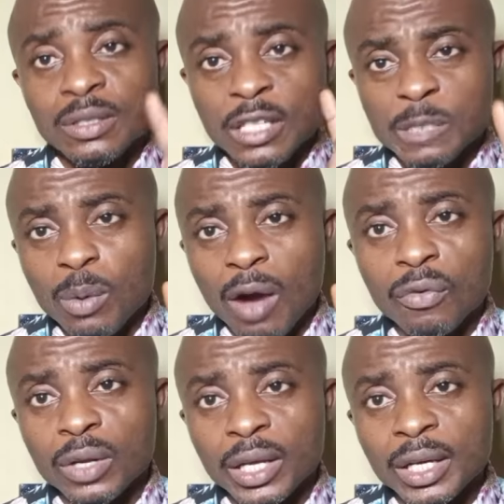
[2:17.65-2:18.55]
These
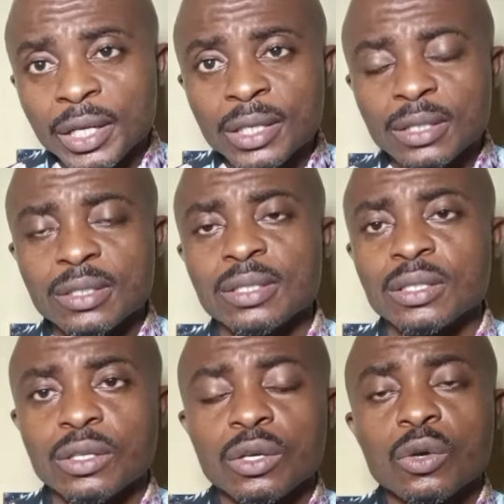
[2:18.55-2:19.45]
powerful
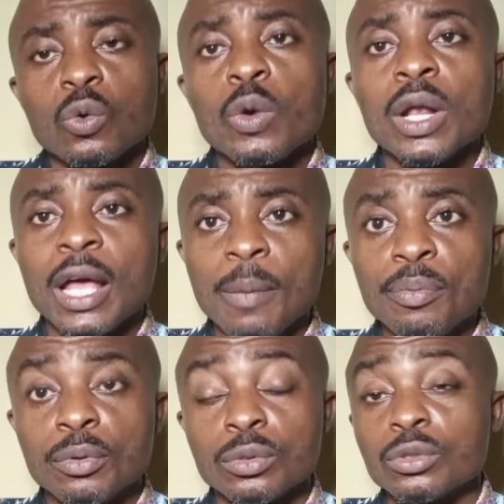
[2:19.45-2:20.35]
ingredients will help
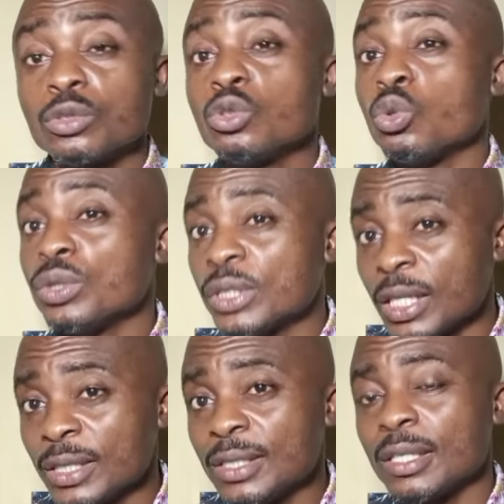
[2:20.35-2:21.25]
you to
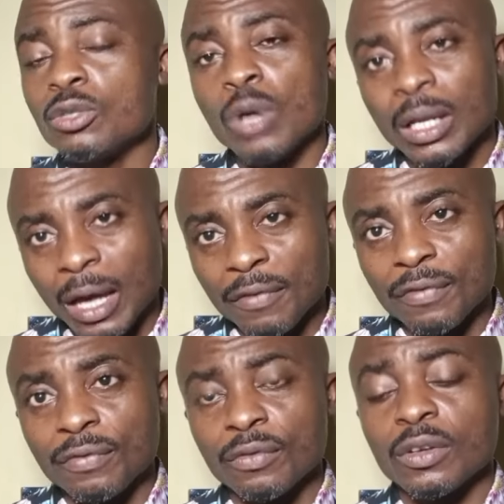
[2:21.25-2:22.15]
change your
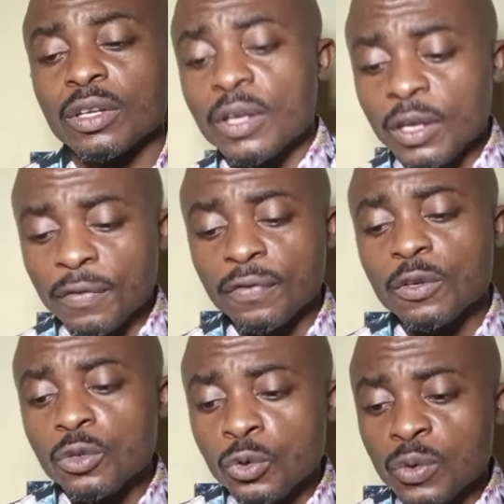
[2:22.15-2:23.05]
life if
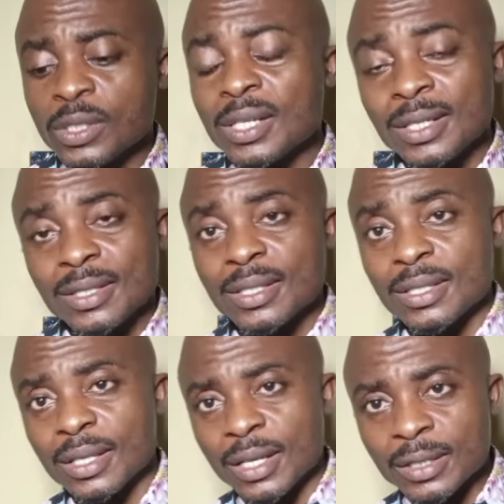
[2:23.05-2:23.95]
you use it
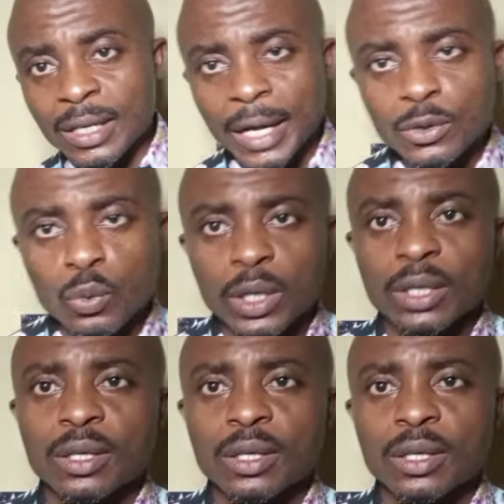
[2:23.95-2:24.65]
in the right way.